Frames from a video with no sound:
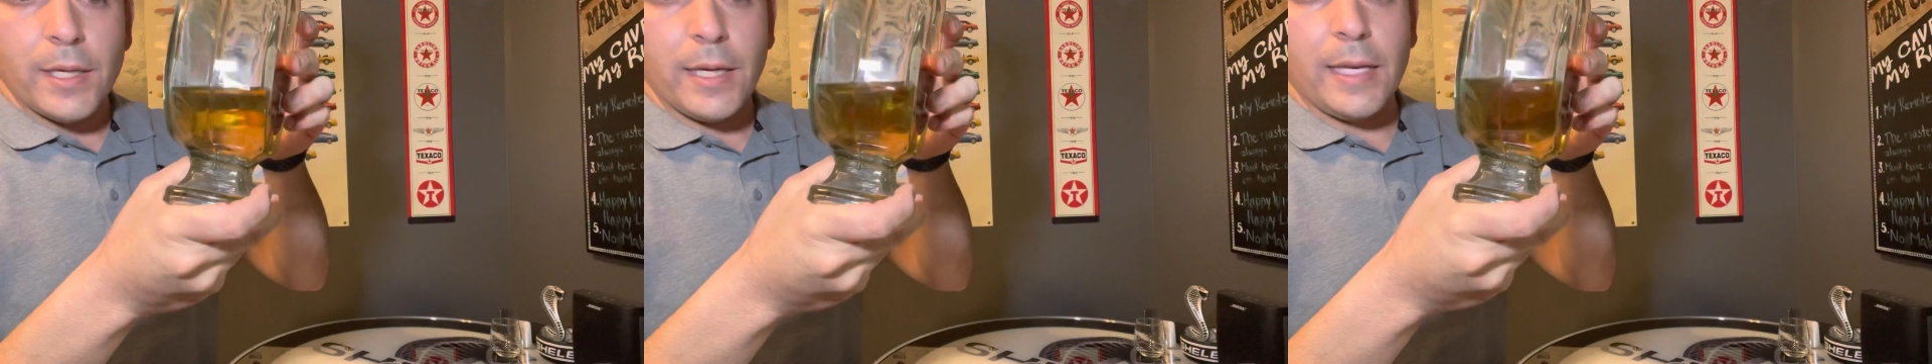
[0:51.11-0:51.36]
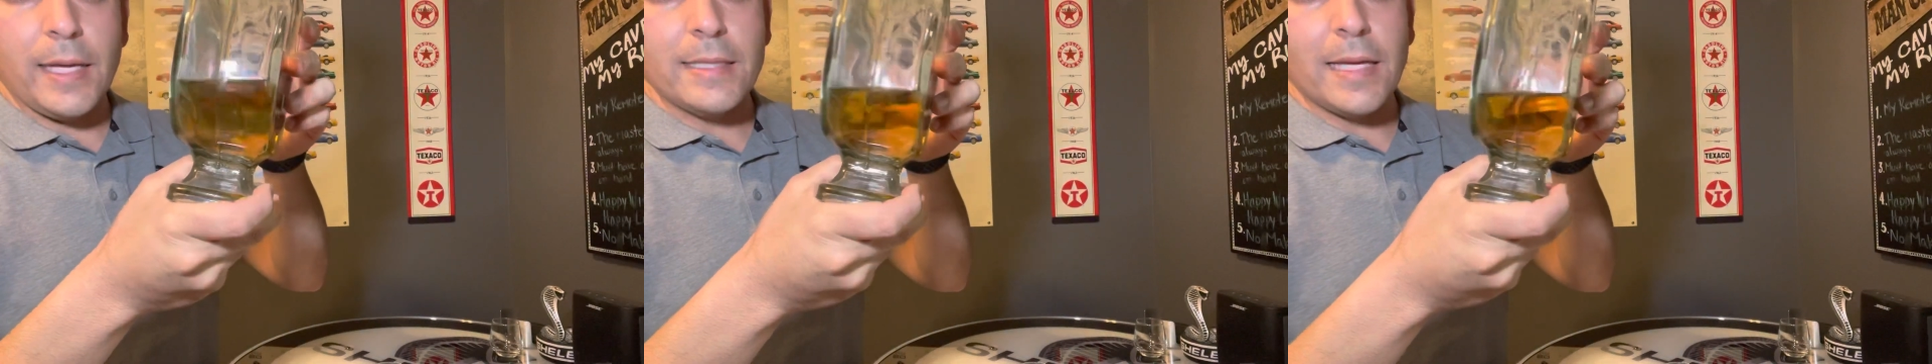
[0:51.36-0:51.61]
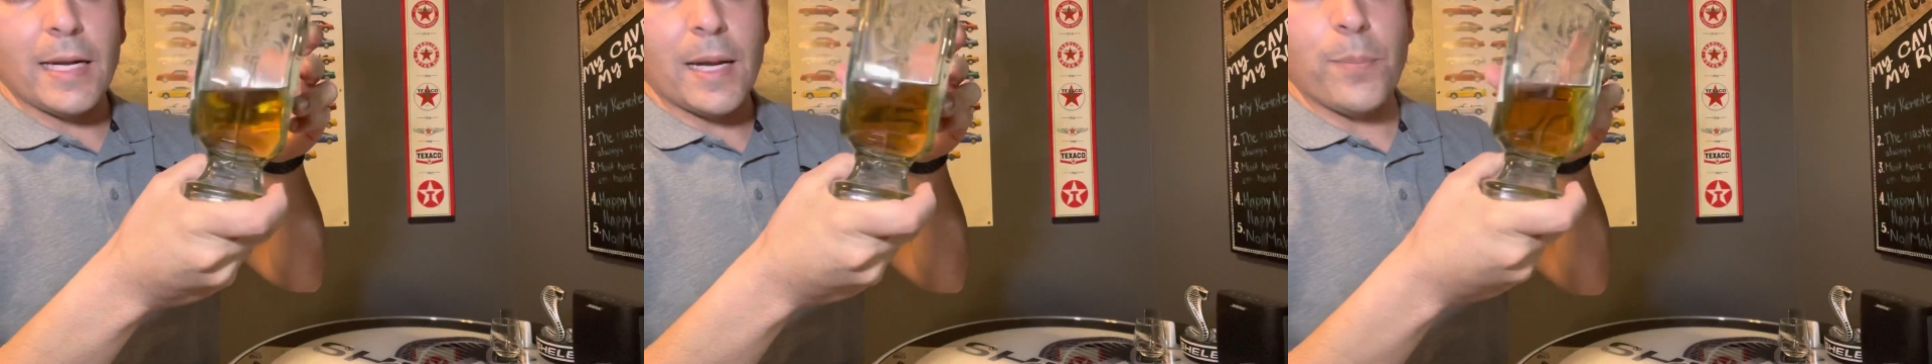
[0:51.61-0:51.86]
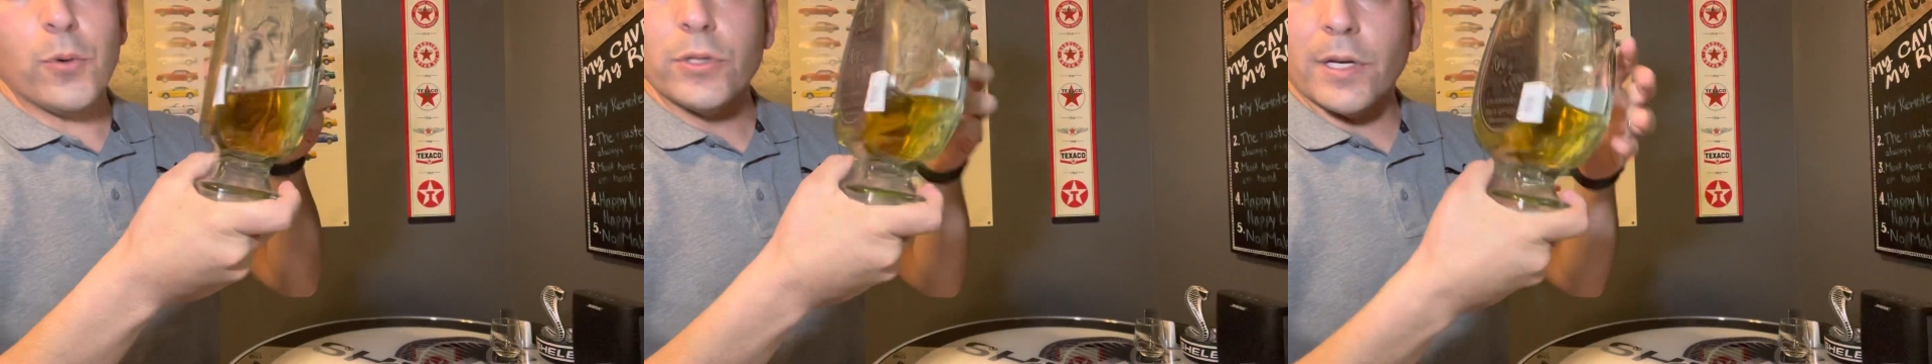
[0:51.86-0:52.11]
It is a
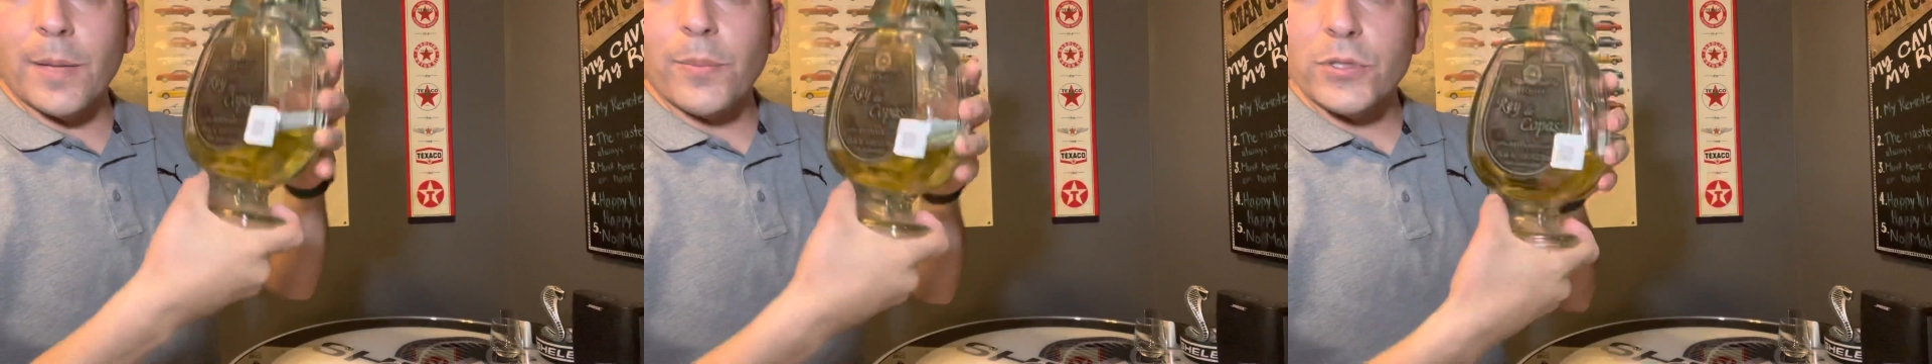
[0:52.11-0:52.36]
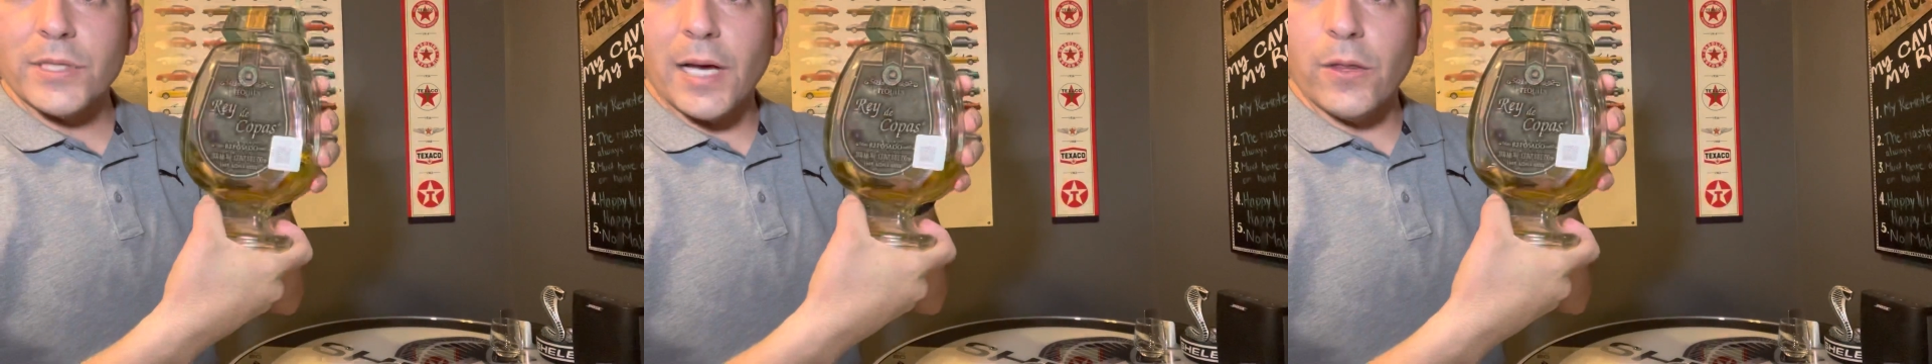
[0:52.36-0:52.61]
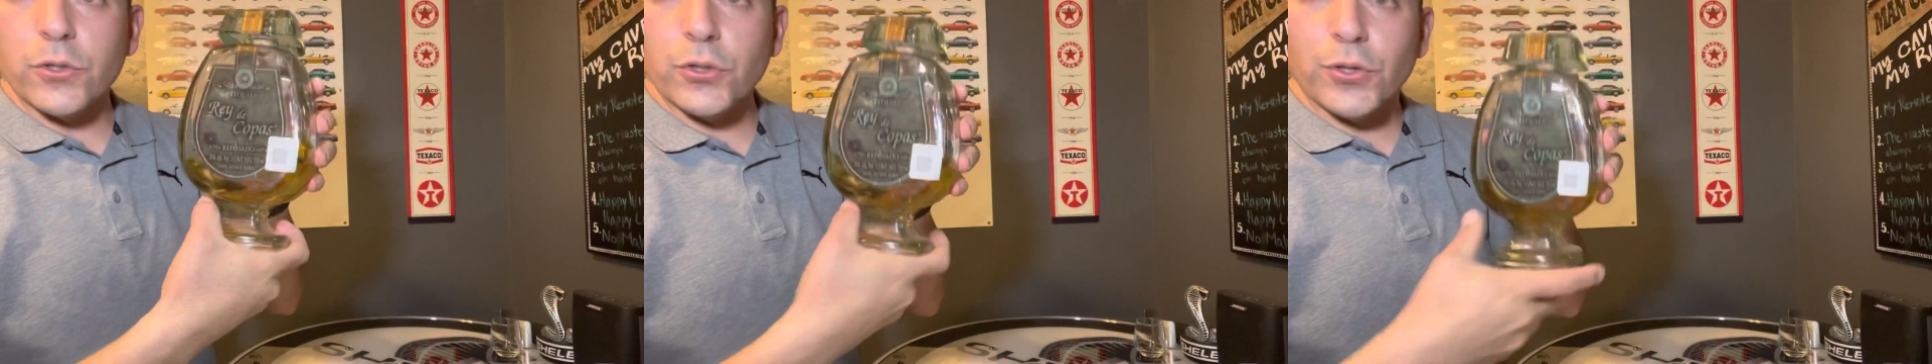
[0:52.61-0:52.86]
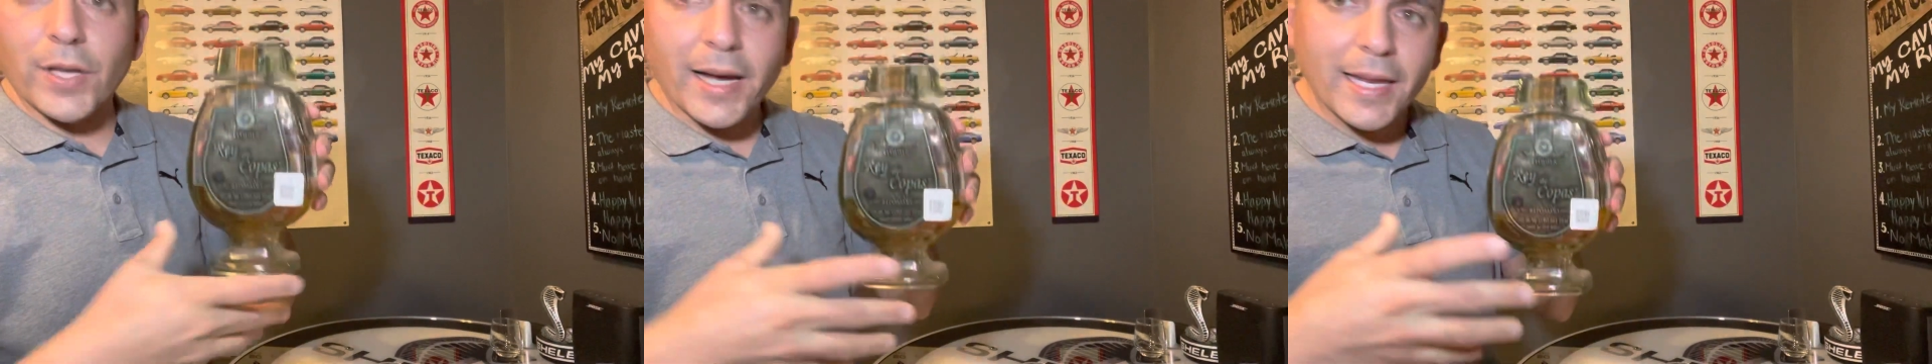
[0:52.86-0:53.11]
reposado, so
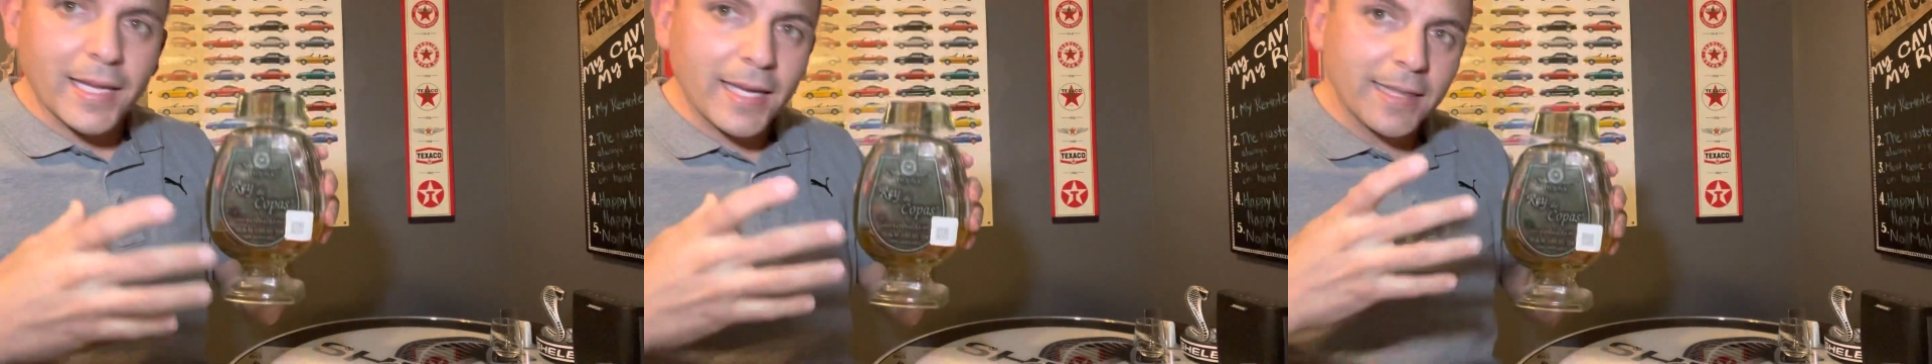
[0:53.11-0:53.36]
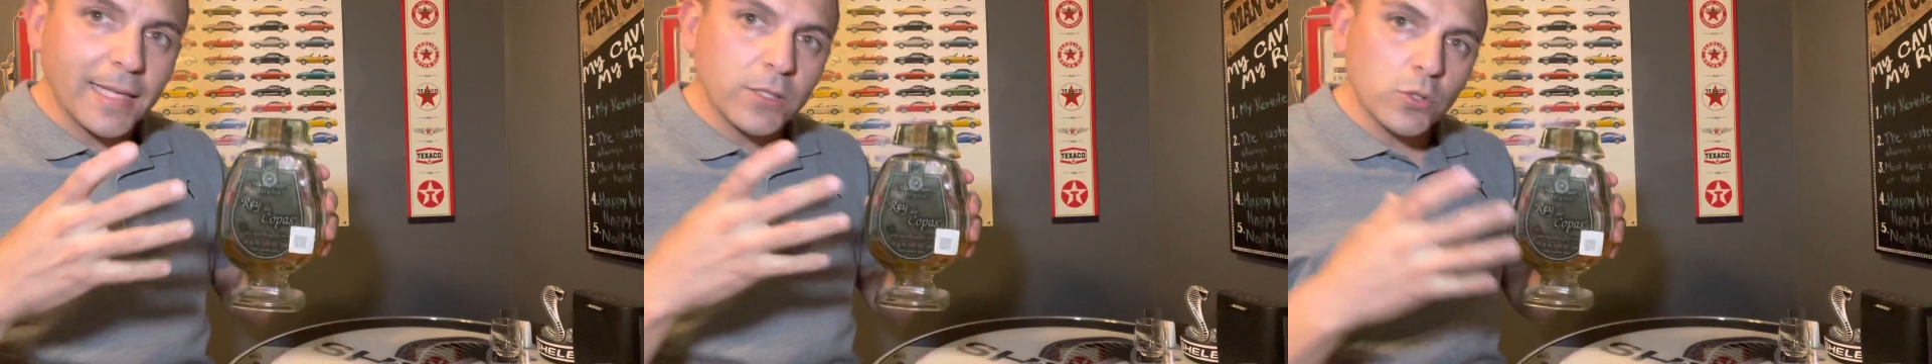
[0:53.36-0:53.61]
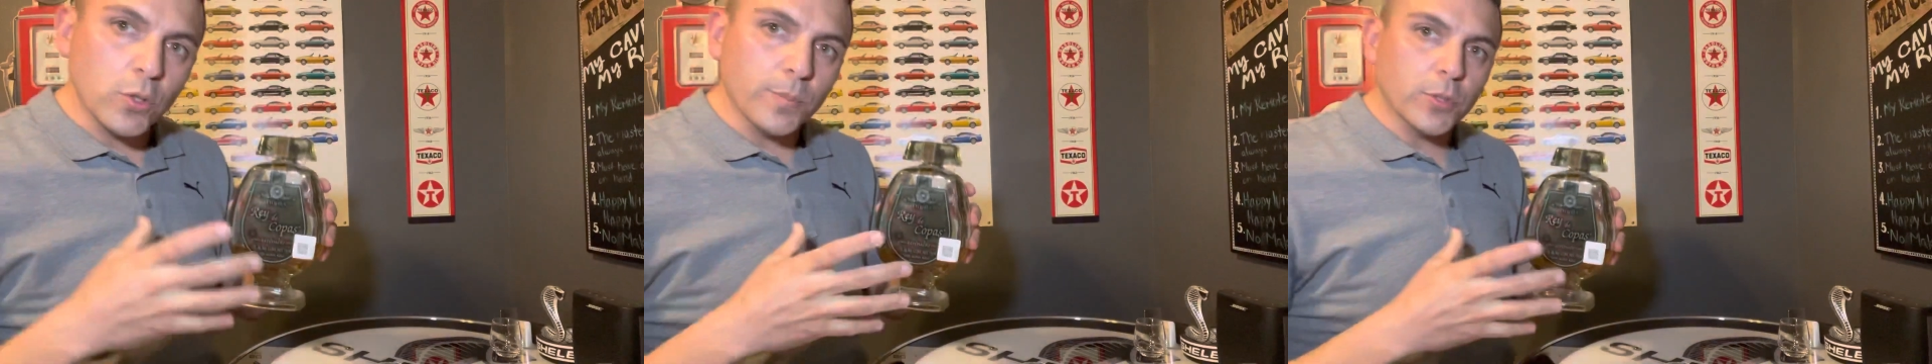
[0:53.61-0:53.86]
you're not gonna get that super